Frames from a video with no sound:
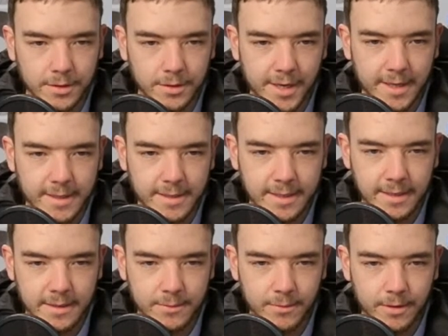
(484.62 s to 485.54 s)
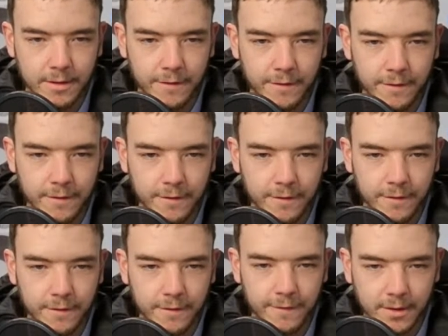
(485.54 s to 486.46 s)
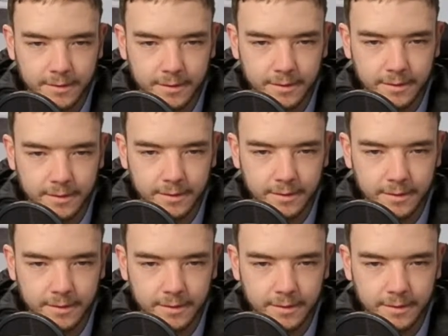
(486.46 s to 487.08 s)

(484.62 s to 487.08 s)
Jay says, what are your thoughts on...